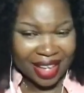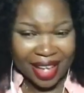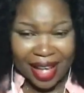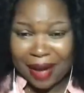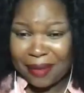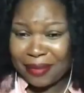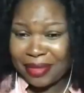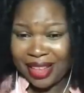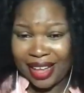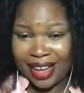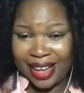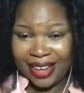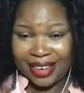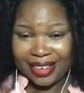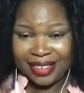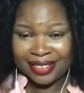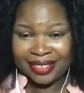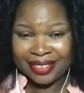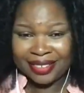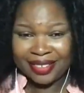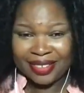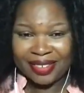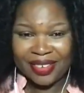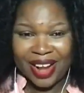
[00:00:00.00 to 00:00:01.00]
I'm not,
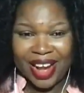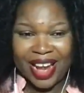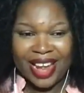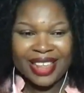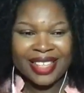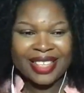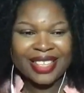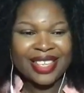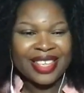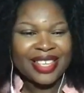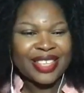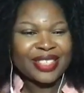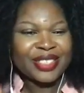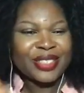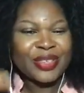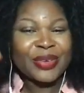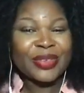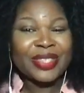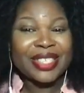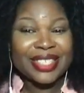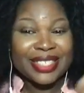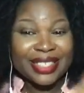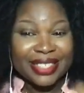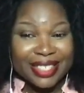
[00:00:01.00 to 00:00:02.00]
right?
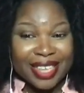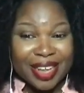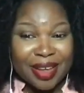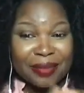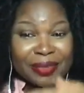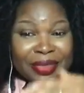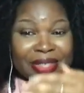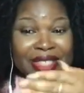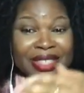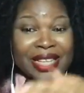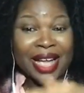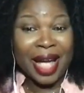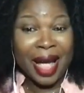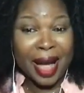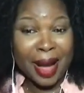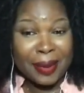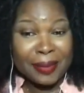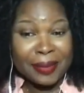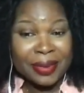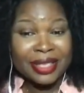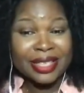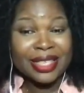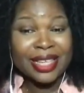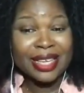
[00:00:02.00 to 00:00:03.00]
So the same thing
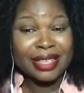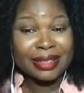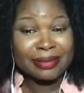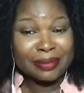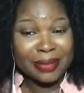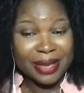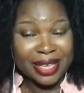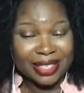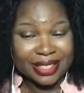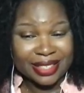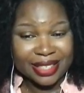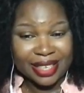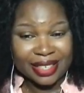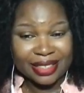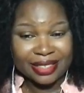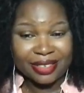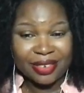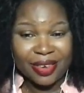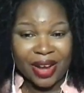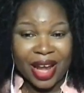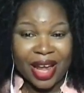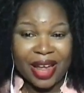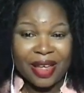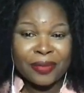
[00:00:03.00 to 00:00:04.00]
happened in
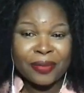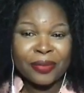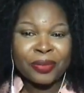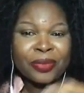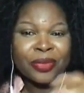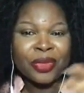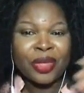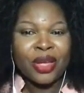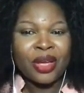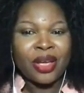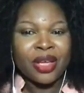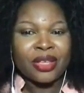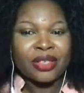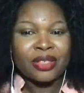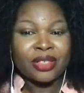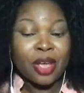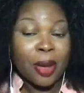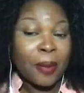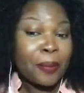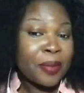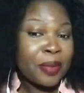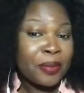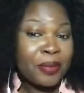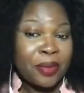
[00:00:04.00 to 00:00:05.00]
business, right?
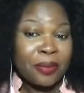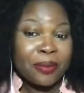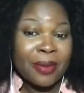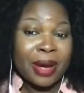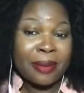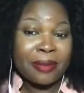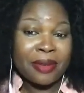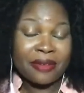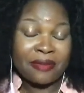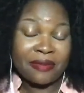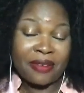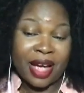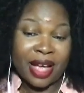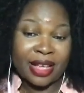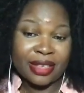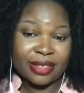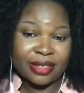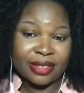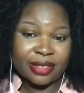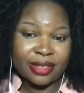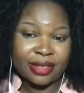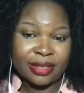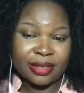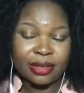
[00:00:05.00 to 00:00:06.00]
Some people might be
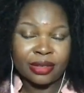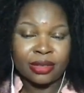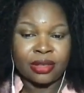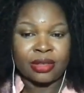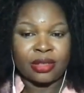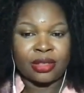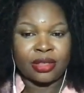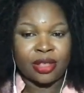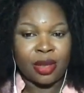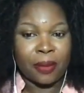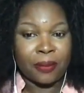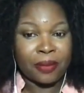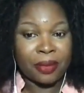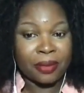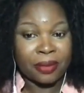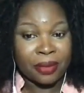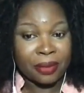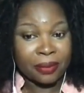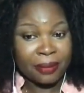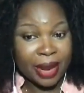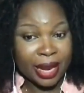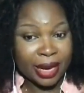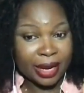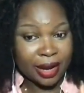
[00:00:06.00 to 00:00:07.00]
faster, some
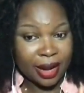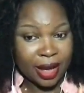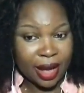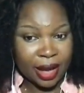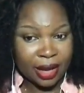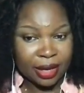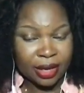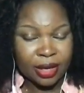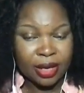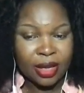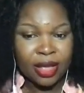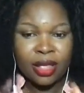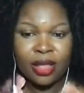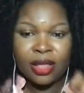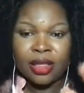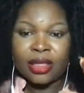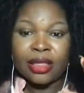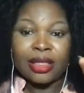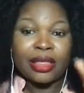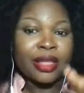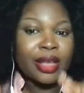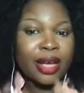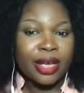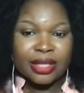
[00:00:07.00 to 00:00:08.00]
people might not.
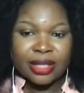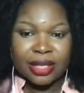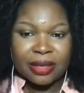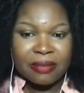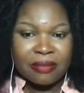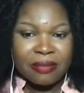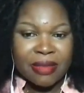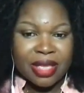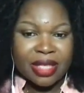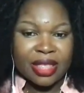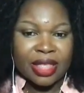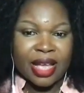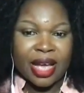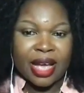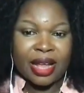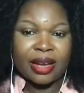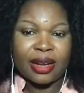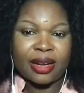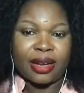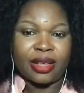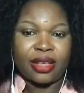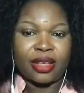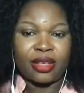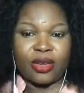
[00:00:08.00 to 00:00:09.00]
Doesn't mean
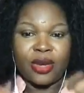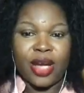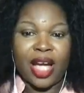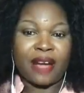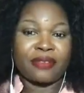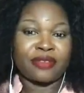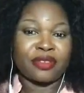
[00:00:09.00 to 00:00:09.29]
that you